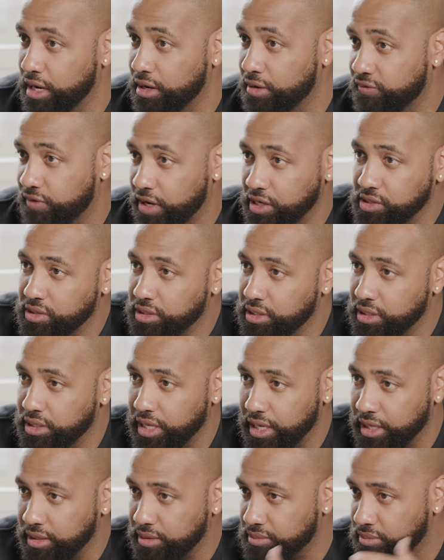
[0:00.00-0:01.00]
and eventually,
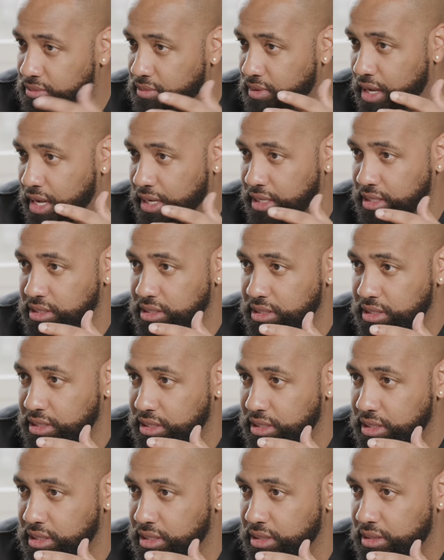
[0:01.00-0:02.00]
like I could
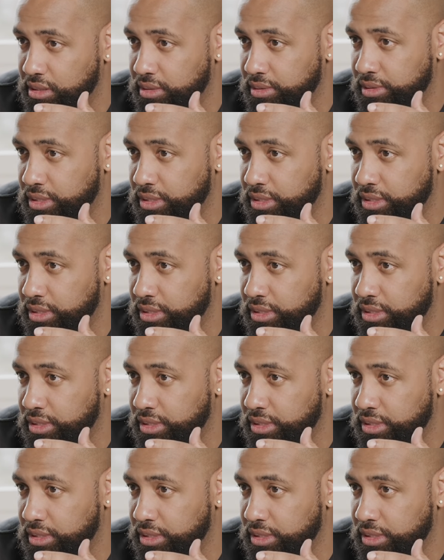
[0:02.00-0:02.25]
see